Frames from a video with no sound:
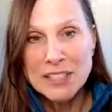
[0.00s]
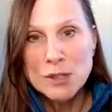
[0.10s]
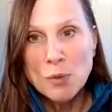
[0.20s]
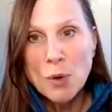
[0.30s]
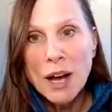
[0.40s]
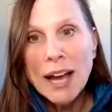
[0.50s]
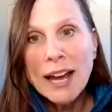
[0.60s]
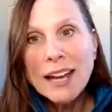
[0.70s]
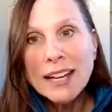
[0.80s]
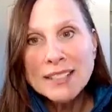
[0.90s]
So
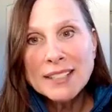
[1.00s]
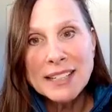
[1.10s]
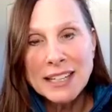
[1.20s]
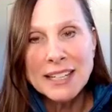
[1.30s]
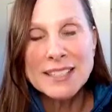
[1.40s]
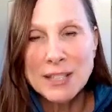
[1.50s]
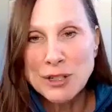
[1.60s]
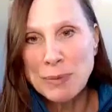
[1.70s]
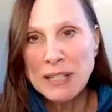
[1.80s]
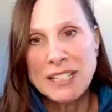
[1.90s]
why is ghee such
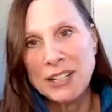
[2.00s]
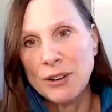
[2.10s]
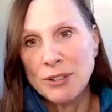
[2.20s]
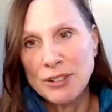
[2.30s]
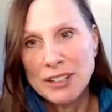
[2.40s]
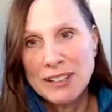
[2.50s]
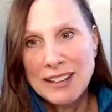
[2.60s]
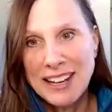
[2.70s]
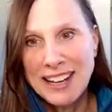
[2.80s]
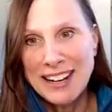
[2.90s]
a big deal
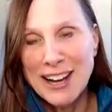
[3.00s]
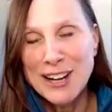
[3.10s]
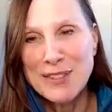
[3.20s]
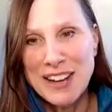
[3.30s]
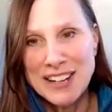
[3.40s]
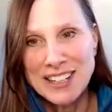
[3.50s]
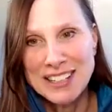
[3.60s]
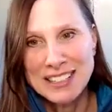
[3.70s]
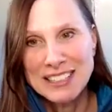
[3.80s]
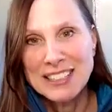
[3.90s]
in Ayurveda?
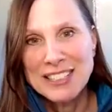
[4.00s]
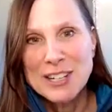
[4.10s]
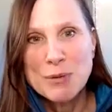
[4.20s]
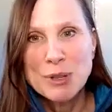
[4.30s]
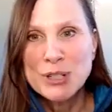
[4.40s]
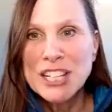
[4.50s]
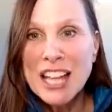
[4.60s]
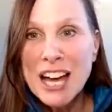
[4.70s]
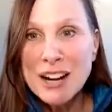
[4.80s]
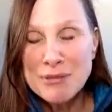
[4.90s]
Well, there's a
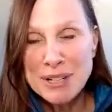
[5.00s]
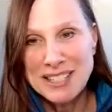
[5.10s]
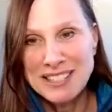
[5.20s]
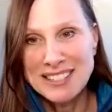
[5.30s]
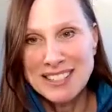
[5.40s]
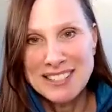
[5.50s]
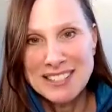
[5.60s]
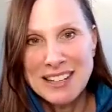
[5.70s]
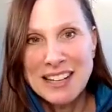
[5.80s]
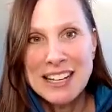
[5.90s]
lot of reasons.
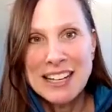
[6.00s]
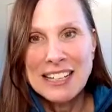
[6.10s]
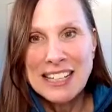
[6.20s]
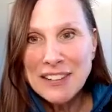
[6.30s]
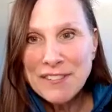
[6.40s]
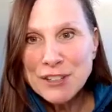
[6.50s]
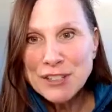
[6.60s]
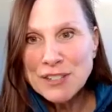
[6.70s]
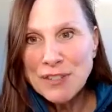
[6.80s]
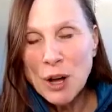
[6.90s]
Ghee,
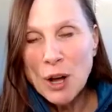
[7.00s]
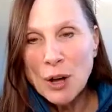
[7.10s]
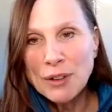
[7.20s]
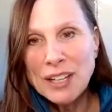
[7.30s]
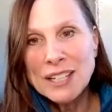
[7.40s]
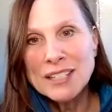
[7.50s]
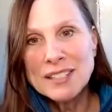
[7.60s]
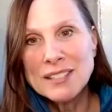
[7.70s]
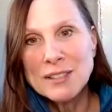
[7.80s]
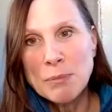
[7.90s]
first of all,
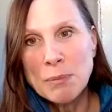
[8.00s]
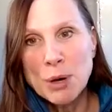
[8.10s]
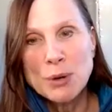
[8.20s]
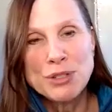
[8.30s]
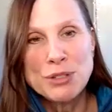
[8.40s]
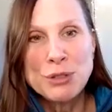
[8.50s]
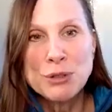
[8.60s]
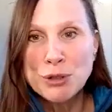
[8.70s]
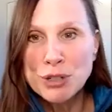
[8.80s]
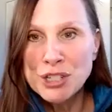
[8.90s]
is the most
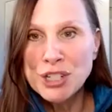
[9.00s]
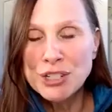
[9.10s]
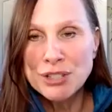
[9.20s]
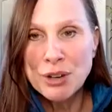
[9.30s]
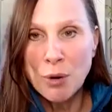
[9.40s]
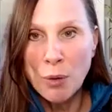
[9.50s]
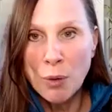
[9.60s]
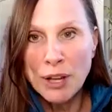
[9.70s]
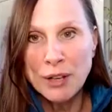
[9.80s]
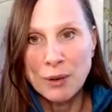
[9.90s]
nutritious
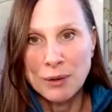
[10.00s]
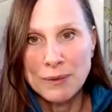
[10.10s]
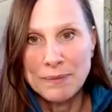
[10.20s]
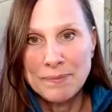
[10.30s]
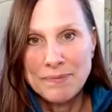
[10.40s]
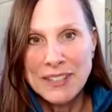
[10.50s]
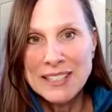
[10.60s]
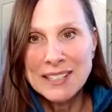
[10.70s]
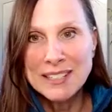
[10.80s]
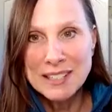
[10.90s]
oil.
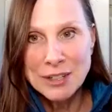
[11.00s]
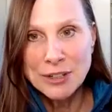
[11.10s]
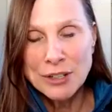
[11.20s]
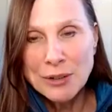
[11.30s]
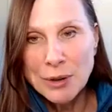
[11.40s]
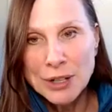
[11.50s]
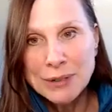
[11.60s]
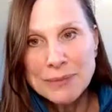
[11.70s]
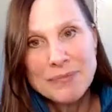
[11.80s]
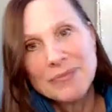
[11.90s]
It's considered an
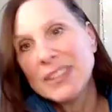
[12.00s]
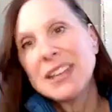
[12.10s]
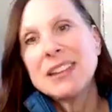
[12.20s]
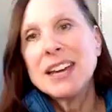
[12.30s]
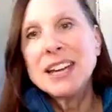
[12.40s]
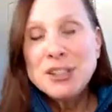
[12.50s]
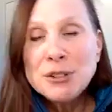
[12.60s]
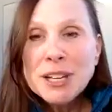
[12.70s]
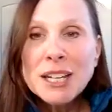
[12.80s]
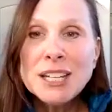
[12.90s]
oil that
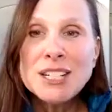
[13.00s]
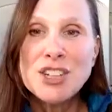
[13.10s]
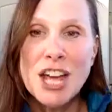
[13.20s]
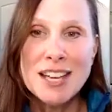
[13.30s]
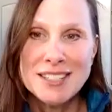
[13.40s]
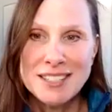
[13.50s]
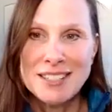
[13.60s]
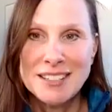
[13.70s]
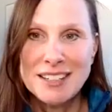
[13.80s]
you can ingest.